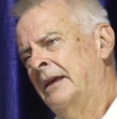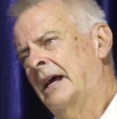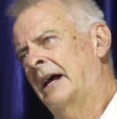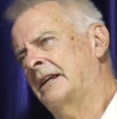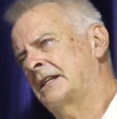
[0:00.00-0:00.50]

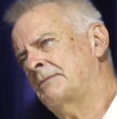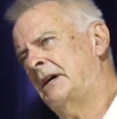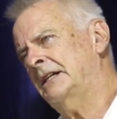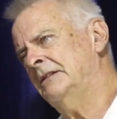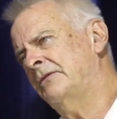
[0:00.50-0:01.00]
And it is
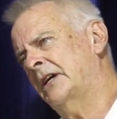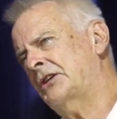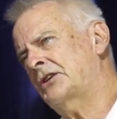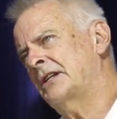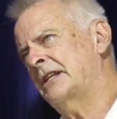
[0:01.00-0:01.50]
my
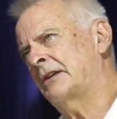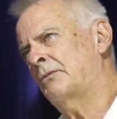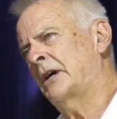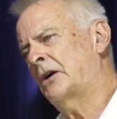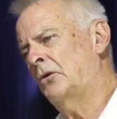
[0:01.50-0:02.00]
conviction
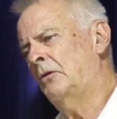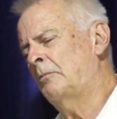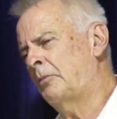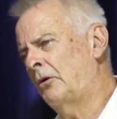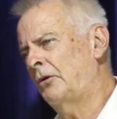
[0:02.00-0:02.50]
that we are all
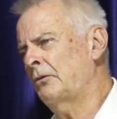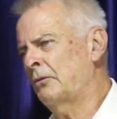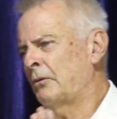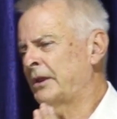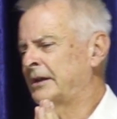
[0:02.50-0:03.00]
born
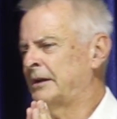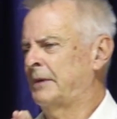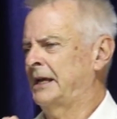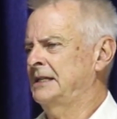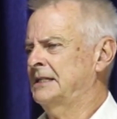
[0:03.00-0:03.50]
with an
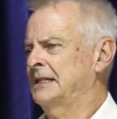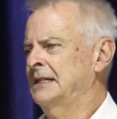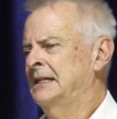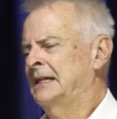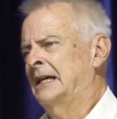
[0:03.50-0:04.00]

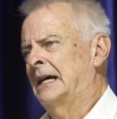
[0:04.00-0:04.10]
amazing